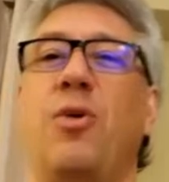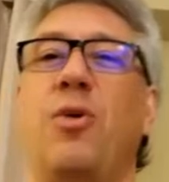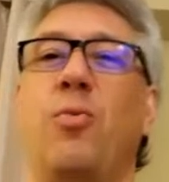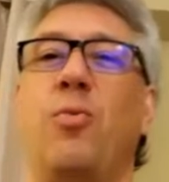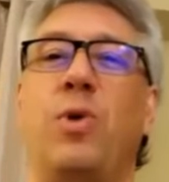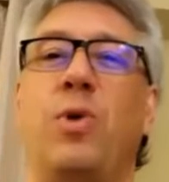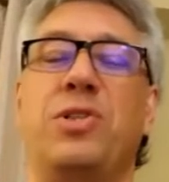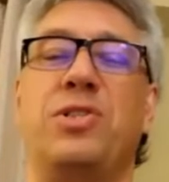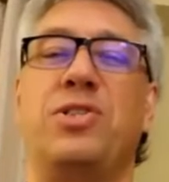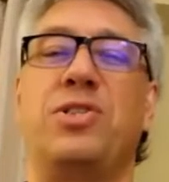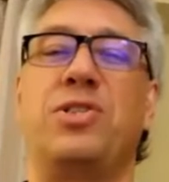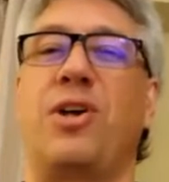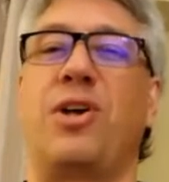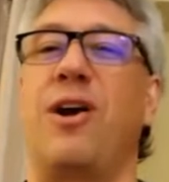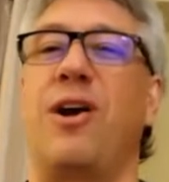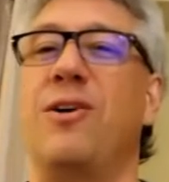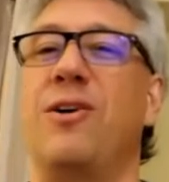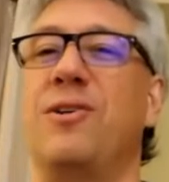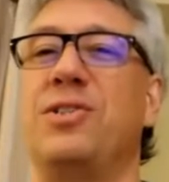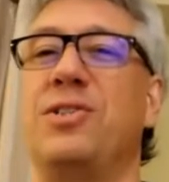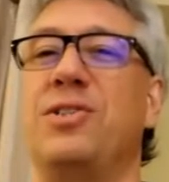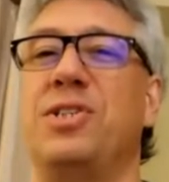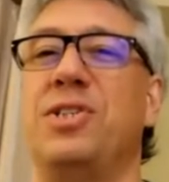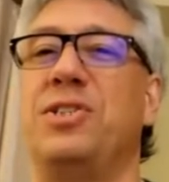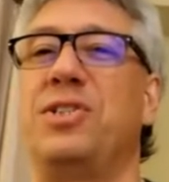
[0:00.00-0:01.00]
What star
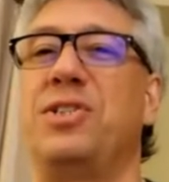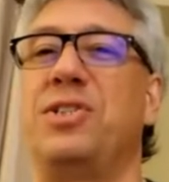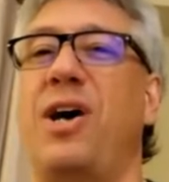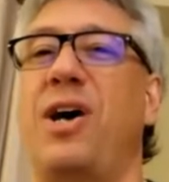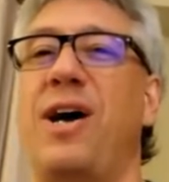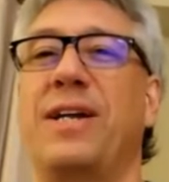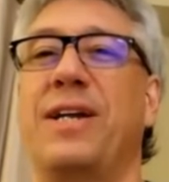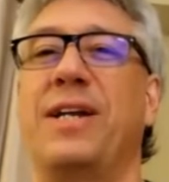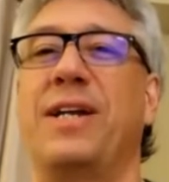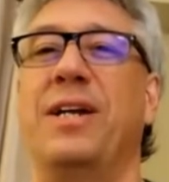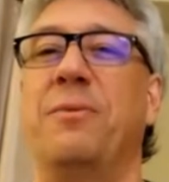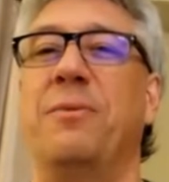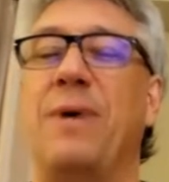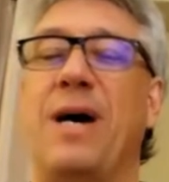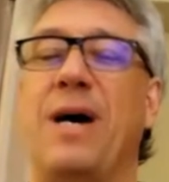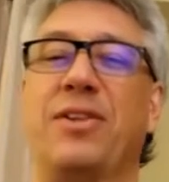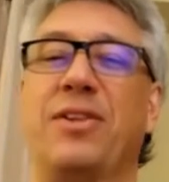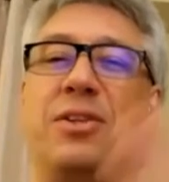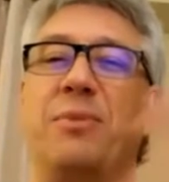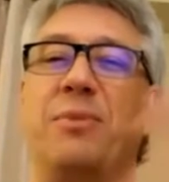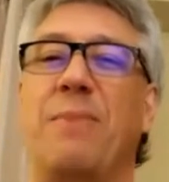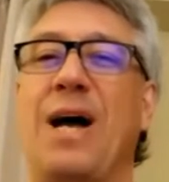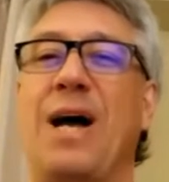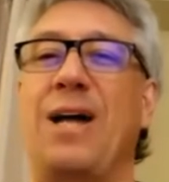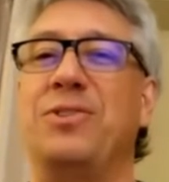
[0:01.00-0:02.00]
is he talking about?
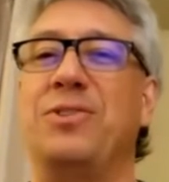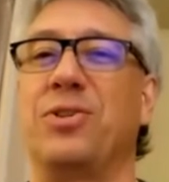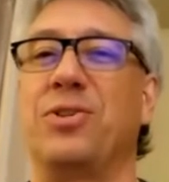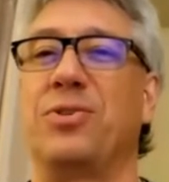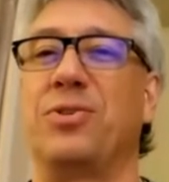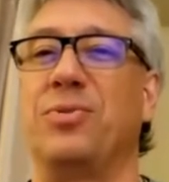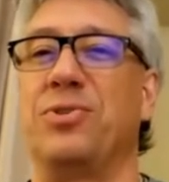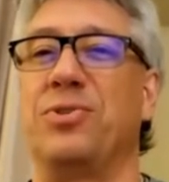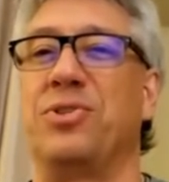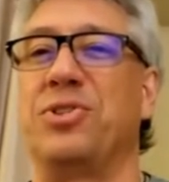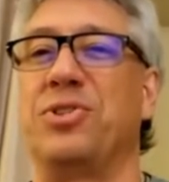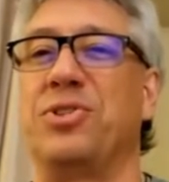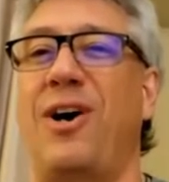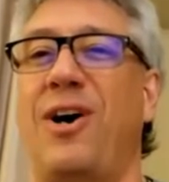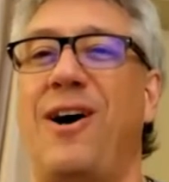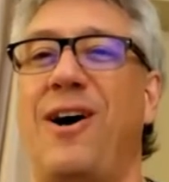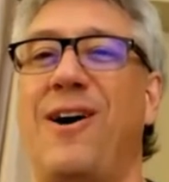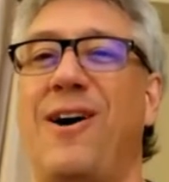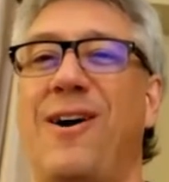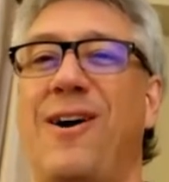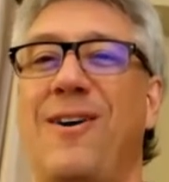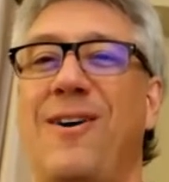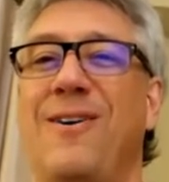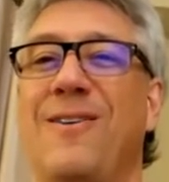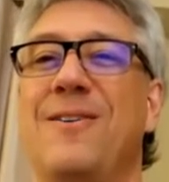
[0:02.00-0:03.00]
The magical
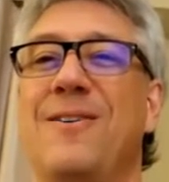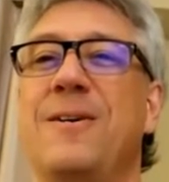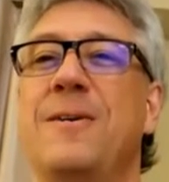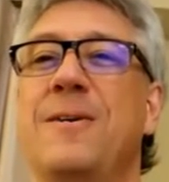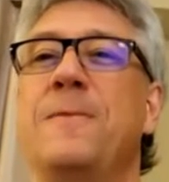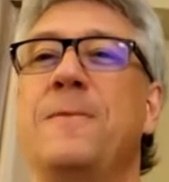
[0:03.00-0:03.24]
star.